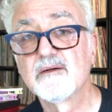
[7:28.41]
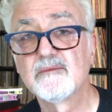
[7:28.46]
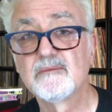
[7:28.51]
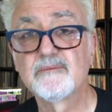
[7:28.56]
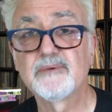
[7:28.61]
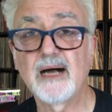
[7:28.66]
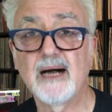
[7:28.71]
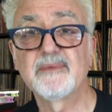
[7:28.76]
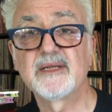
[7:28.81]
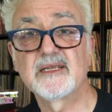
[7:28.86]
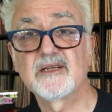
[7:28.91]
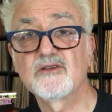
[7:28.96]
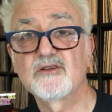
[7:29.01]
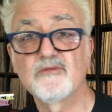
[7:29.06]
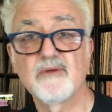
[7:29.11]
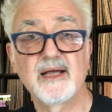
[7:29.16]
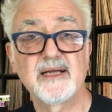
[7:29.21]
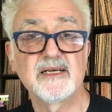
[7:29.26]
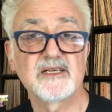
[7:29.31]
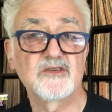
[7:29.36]
probably the
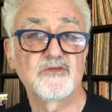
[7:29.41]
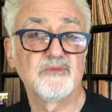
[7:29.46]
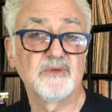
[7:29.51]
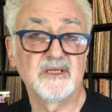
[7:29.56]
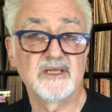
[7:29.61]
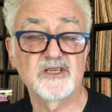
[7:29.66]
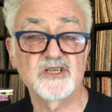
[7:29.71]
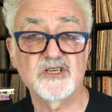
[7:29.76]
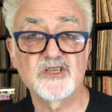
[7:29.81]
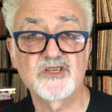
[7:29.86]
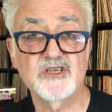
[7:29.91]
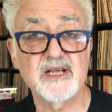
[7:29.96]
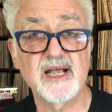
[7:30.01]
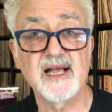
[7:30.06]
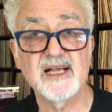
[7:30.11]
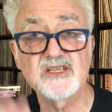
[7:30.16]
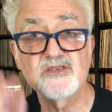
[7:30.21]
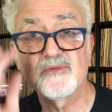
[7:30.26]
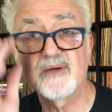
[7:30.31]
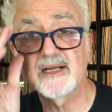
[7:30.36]
greatest religious
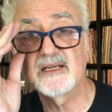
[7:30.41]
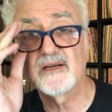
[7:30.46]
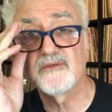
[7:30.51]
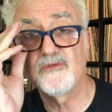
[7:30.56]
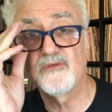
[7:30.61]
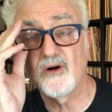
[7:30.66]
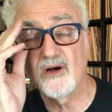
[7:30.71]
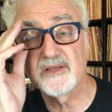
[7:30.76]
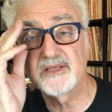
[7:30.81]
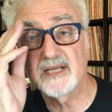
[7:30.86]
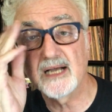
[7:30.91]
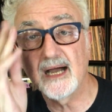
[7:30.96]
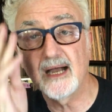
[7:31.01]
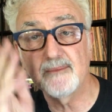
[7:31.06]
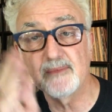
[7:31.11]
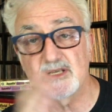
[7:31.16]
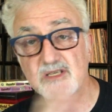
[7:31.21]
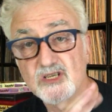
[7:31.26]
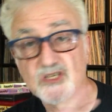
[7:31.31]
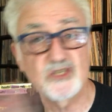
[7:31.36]
jazz record of all
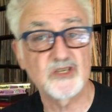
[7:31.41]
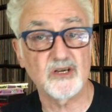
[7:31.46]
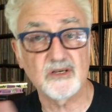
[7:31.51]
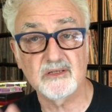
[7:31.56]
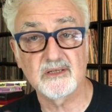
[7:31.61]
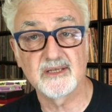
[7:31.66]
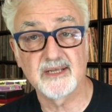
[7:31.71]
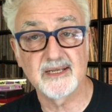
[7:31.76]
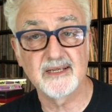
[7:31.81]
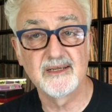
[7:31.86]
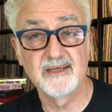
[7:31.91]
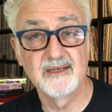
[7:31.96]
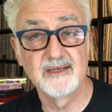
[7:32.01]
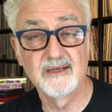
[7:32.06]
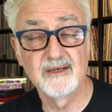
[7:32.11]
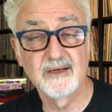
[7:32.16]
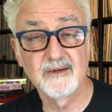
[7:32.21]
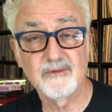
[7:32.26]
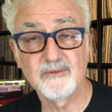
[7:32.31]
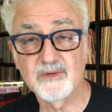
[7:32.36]
time, and certainly
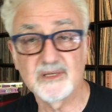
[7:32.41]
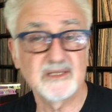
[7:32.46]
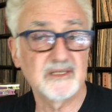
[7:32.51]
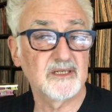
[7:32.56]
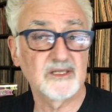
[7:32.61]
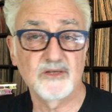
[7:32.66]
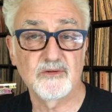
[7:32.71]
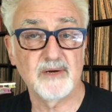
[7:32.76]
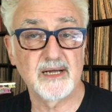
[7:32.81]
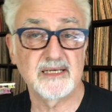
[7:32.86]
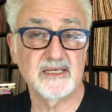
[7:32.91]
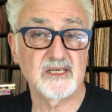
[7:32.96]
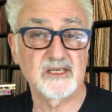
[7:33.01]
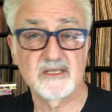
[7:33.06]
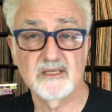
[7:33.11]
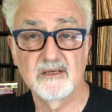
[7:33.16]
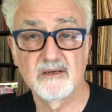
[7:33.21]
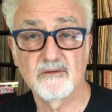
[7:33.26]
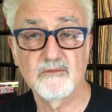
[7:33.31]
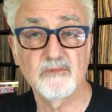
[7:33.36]
one of the greatest
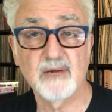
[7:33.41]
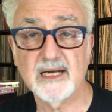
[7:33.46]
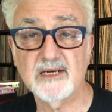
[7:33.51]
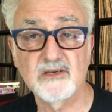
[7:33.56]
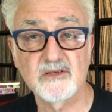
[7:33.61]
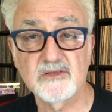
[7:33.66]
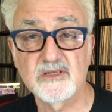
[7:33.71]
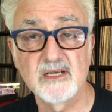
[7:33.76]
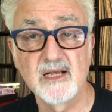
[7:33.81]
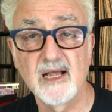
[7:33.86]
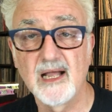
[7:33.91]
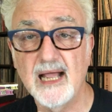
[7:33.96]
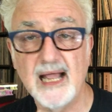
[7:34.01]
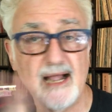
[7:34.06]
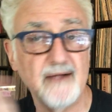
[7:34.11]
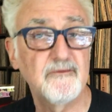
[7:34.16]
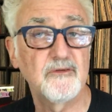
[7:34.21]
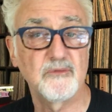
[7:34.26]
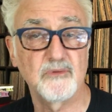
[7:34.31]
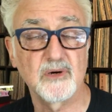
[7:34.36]
records
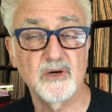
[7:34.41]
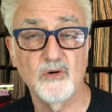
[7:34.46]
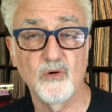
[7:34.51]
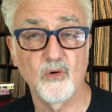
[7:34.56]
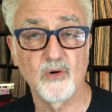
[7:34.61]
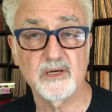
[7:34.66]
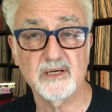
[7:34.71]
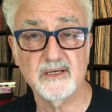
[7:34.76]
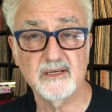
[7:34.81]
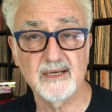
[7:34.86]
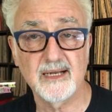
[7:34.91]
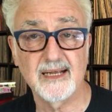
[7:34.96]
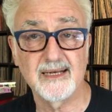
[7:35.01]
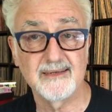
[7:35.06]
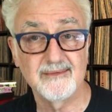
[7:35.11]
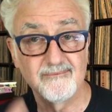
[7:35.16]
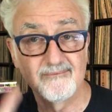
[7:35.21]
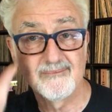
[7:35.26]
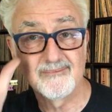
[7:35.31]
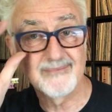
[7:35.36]
ever recorded.
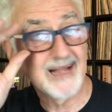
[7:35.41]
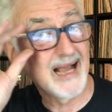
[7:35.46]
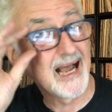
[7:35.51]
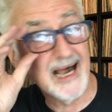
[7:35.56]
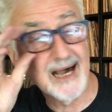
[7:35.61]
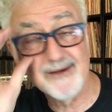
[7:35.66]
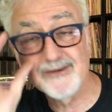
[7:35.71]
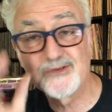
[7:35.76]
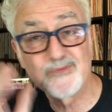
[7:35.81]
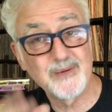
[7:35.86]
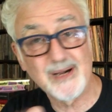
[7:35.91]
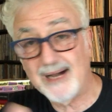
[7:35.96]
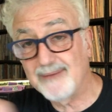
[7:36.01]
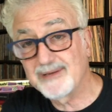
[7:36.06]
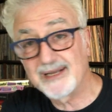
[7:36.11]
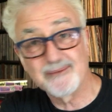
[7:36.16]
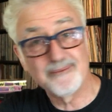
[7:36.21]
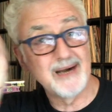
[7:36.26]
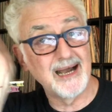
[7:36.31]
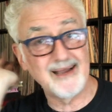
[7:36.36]
And I was probably
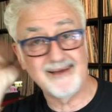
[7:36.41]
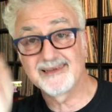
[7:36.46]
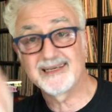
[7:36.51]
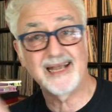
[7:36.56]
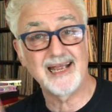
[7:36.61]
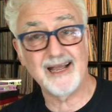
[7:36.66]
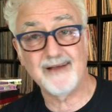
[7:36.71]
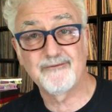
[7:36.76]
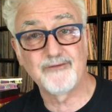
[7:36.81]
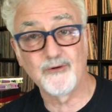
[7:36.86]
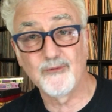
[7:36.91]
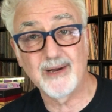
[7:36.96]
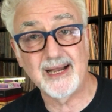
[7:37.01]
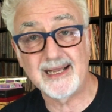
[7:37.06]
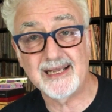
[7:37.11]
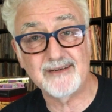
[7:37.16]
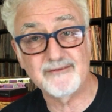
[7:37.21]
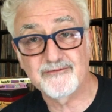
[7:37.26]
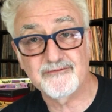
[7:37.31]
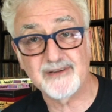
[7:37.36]
a mile and a half
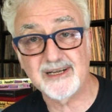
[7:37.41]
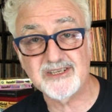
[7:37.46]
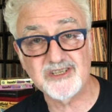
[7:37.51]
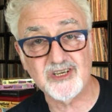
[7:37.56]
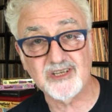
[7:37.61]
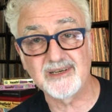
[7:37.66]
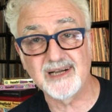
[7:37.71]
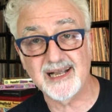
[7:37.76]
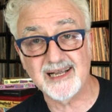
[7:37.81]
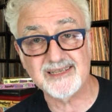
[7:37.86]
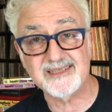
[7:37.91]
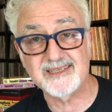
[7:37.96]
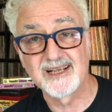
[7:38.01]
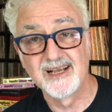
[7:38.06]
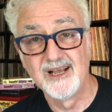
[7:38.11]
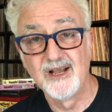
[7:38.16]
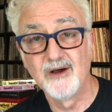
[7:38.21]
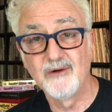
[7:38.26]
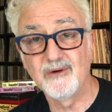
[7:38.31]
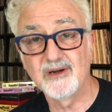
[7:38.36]
away in French class
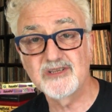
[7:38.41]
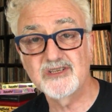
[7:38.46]
when